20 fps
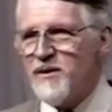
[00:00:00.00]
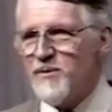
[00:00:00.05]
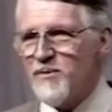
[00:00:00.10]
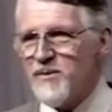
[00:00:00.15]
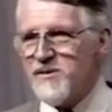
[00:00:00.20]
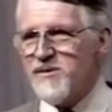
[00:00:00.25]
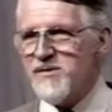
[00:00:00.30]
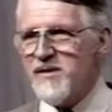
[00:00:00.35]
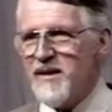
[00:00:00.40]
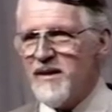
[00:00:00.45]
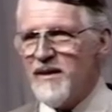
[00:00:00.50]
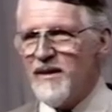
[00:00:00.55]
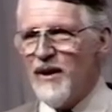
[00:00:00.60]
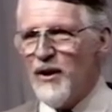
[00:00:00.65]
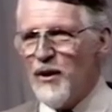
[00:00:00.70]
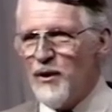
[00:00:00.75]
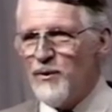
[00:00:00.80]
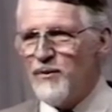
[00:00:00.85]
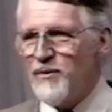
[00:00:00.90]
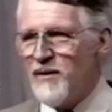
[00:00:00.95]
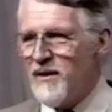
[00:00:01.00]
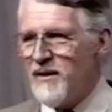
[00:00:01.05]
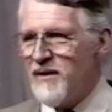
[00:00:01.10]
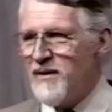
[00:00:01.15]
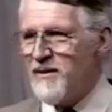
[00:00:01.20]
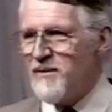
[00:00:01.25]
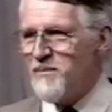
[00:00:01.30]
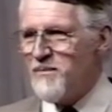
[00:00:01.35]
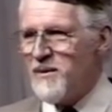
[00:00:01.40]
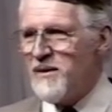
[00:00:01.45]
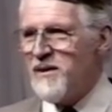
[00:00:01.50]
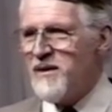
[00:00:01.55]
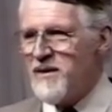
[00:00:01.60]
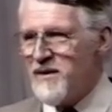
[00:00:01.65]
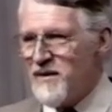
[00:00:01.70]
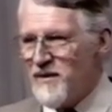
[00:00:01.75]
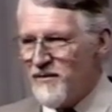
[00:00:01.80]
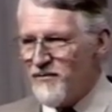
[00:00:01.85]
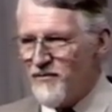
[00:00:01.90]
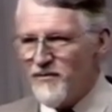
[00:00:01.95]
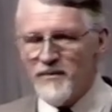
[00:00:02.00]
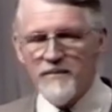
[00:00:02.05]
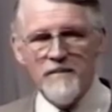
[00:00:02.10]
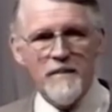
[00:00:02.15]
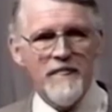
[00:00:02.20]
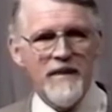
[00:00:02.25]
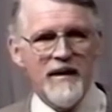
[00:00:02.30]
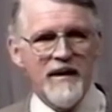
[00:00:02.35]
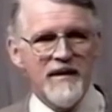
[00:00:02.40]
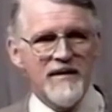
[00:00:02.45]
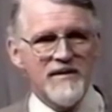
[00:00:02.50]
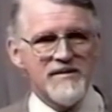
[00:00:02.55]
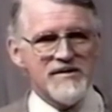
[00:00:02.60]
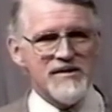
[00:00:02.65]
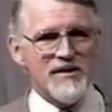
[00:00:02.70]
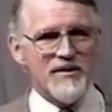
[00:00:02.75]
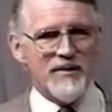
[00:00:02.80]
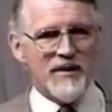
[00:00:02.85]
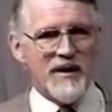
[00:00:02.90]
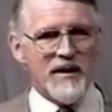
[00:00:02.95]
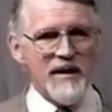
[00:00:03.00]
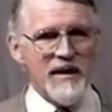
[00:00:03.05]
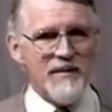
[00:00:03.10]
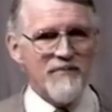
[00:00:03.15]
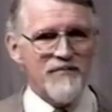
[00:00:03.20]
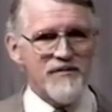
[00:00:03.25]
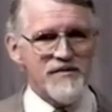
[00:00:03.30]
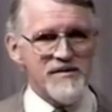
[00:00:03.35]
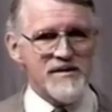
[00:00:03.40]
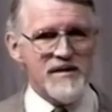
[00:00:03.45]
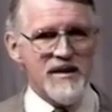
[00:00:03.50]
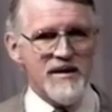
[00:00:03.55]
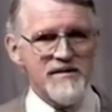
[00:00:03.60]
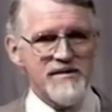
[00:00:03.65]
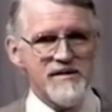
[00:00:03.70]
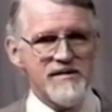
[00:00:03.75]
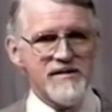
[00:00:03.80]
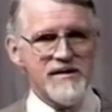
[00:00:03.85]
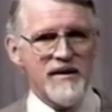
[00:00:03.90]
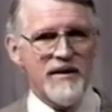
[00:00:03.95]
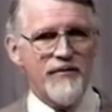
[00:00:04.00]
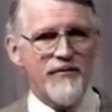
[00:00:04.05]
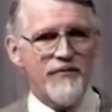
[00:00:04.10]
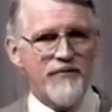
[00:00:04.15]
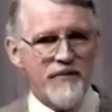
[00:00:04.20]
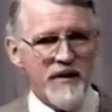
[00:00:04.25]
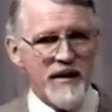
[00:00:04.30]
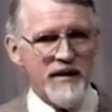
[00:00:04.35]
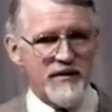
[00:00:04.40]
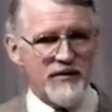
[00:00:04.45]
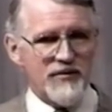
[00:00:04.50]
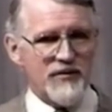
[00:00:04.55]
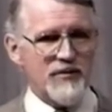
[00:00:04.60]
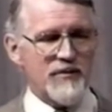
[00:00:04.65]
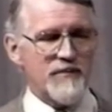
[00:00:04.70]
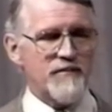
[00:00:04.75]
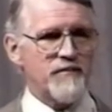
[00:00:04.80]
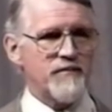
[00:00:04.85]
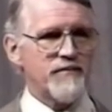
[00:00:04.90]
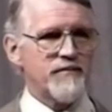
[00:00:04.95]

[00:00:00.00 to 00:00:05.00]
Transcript: He will say, "Only believe." So he emphasizes faith.